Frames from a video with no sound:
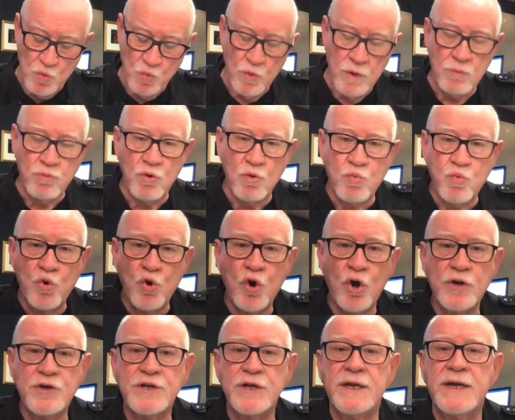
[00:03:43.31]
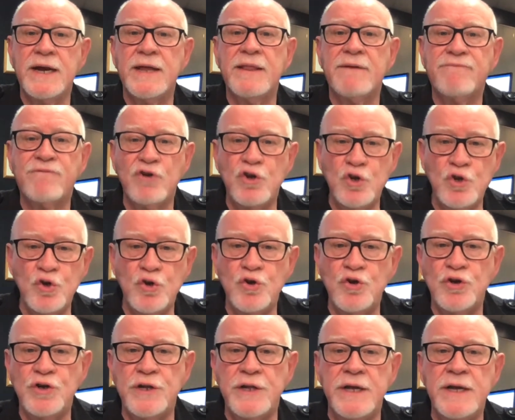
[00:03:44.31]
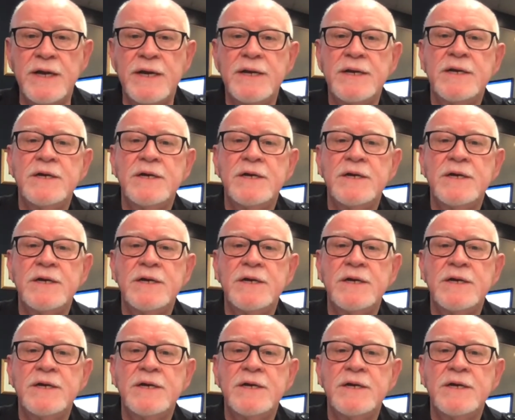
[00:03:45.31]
we will work together for unity.